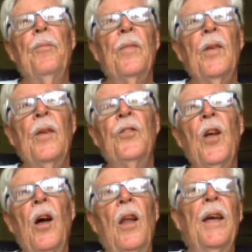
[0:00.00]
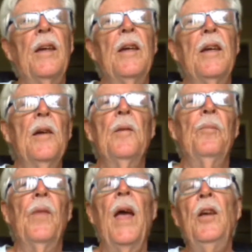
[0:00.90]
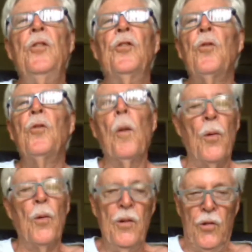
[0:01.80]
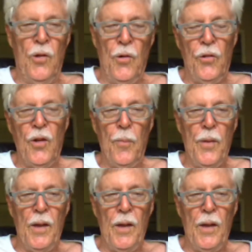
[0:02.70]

is not like Ace Corporation or something.